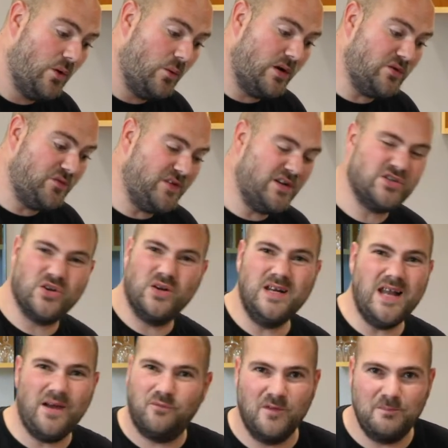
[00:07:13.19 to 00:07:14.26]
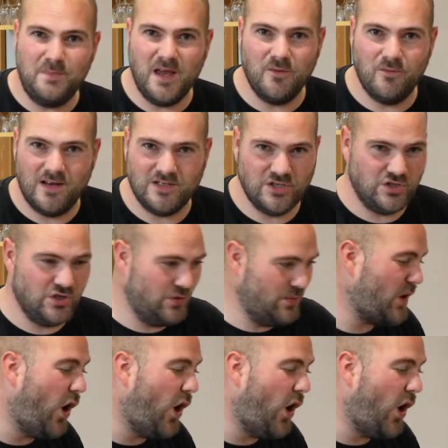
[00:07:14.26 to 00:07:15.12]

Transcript: when you're finished you're left with beer residue.